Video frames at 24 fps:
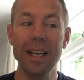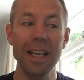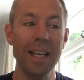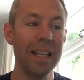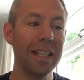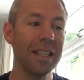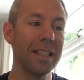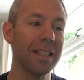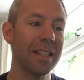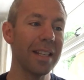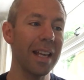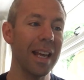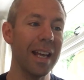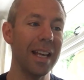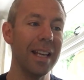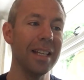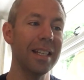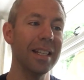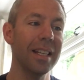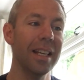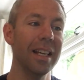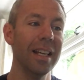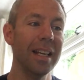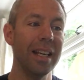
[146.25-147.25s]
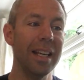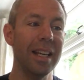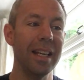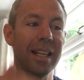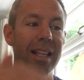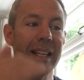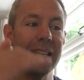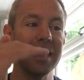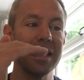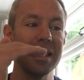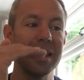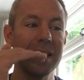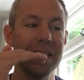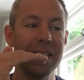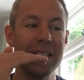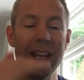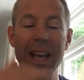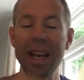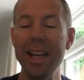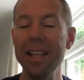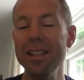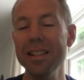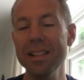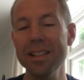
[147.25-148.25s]
Instead, it is
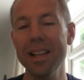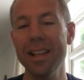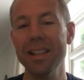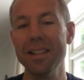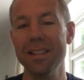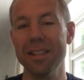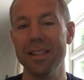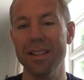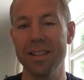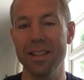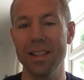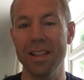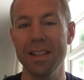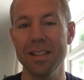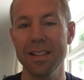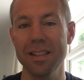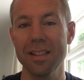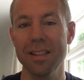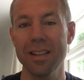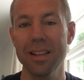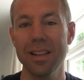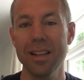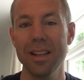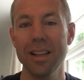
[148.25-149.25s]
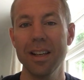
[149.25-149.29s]
10 sentences